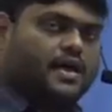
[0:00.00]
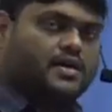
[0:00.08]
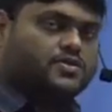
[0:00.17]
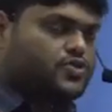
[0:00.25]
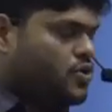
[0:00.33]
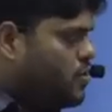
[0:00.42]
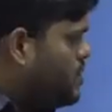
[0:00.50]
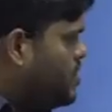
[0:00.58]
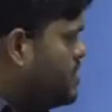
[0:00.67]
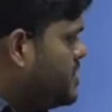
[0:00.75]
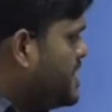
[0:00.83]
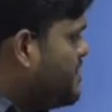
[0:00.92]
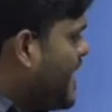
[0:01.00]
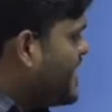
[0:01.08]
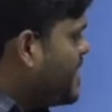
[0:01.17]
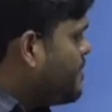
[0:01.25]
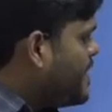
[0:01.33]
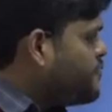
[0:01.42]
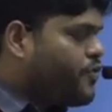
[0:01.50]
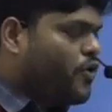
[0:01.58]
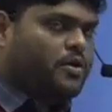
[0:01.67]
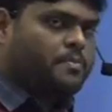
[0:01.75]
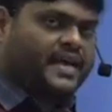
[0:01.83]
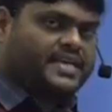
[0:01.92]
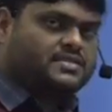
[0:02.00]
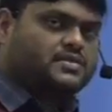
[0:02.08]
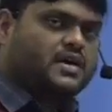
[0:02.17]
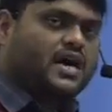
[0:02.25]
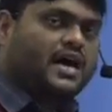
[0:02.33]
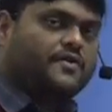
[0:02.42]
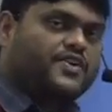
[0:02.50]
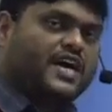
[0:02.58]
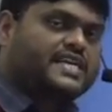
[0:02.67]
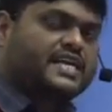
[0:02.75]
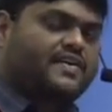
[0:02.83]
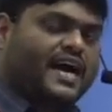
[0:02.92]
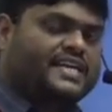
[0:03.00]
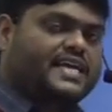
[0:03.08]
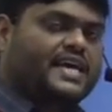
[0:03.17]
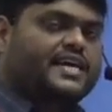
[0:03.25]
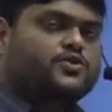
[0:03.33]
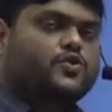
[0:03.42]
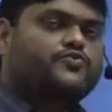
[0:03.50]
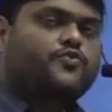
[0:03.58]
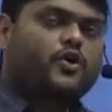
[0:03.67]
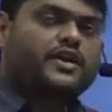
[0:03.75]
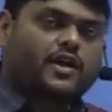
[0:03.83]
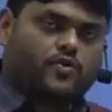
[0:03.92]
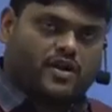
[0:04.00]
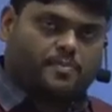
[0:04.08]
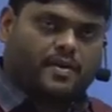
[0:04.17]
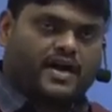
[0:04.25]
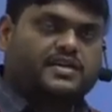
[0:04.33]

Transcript: So dividing by 4 means we are dividing into 4 equal part.